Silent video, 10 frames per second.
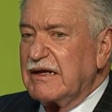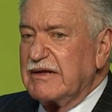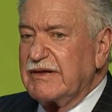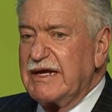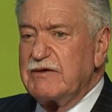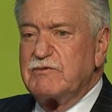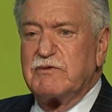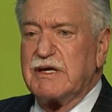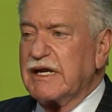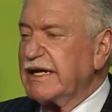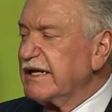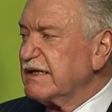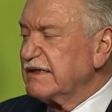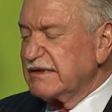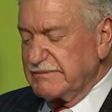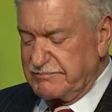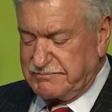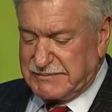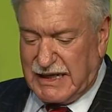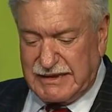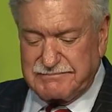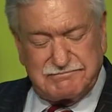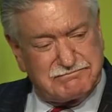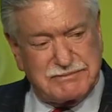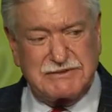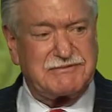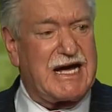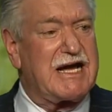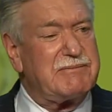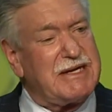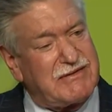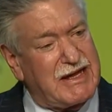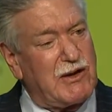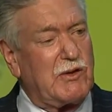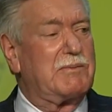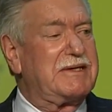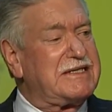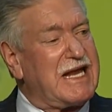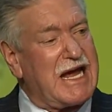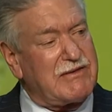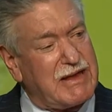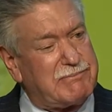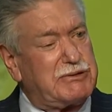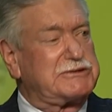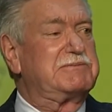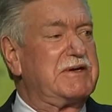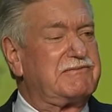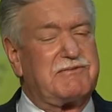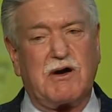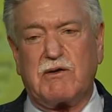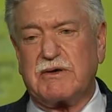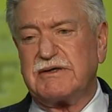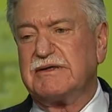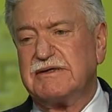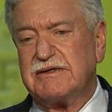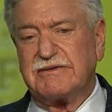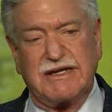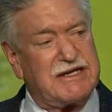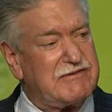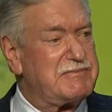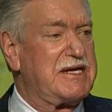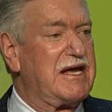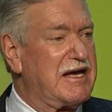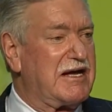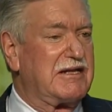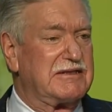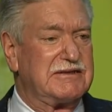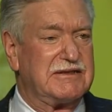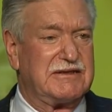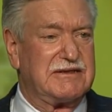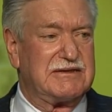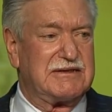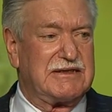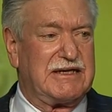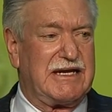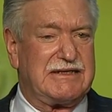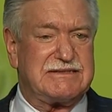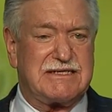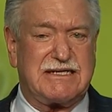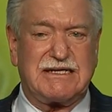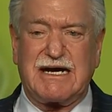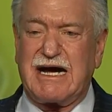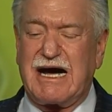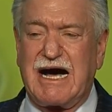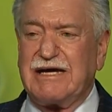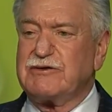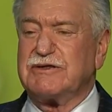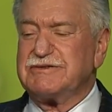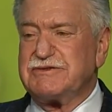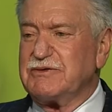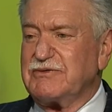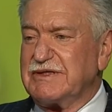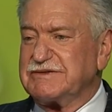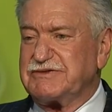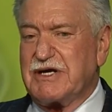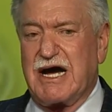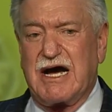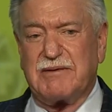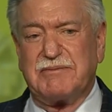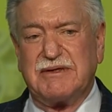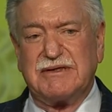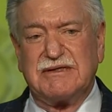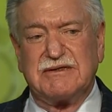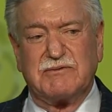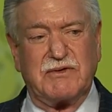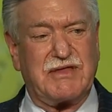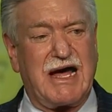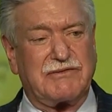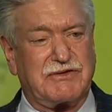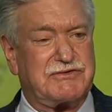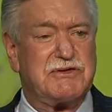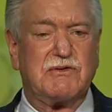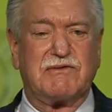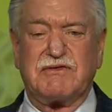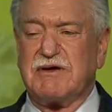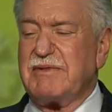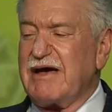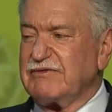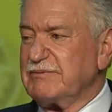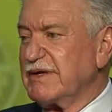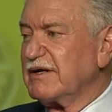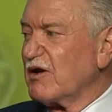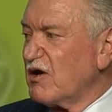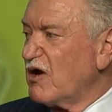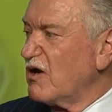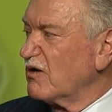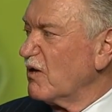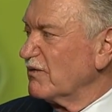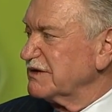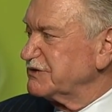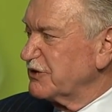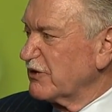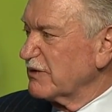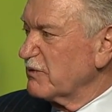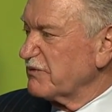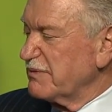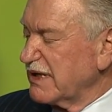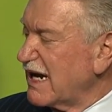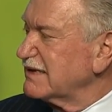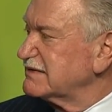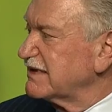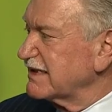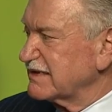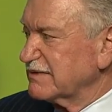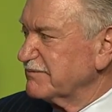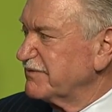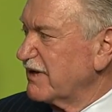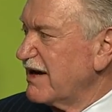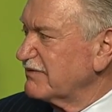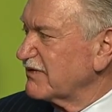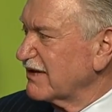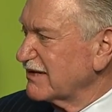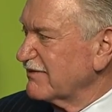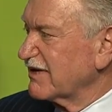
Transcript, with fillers: they really uh, provide me, they hold me down, they push me forward, they give me hell. And uh, I couldn't do this job without the two of them having been along on this journey with me, and I thank them for everything they've